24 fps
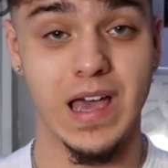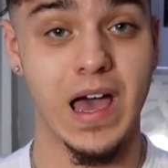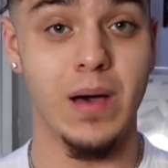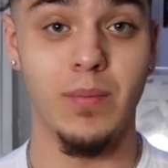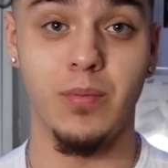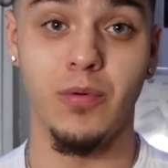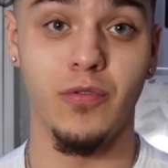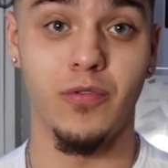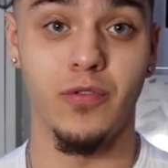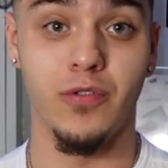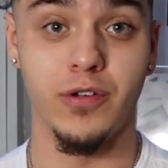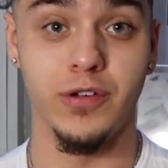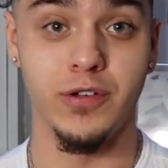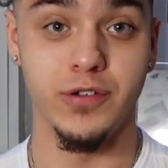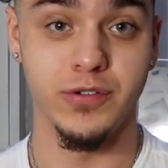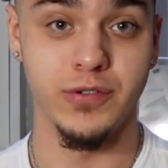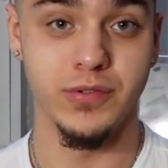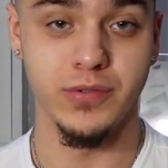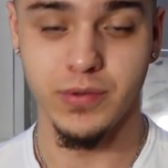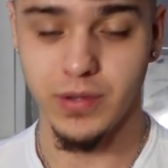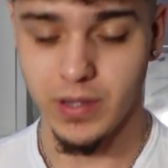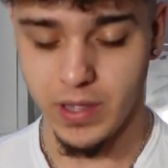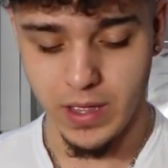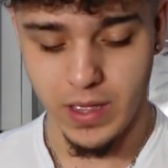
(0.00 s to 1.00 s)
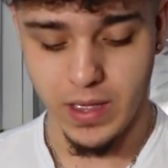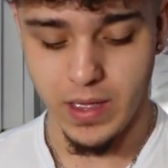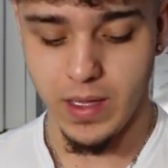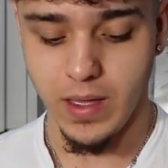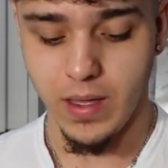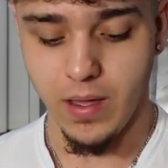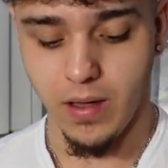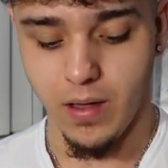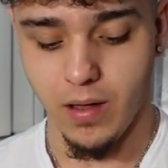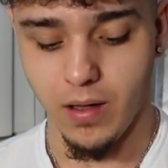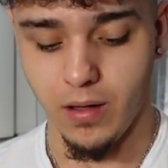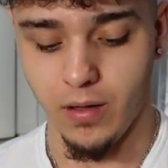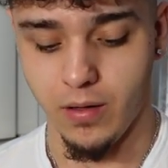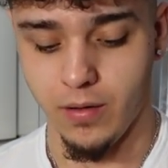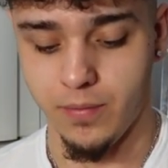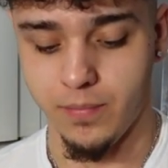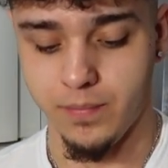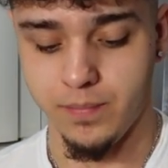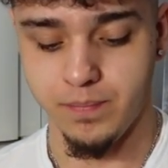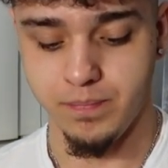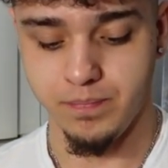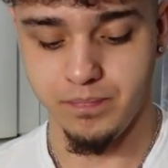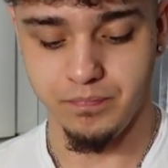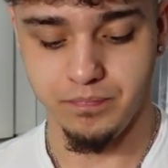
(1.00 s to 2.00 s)
Apple for you.
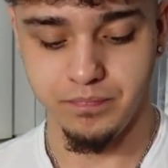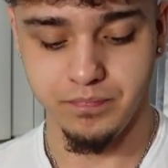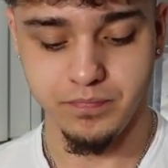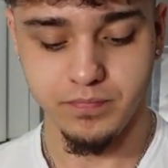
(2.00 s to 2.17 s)
Um,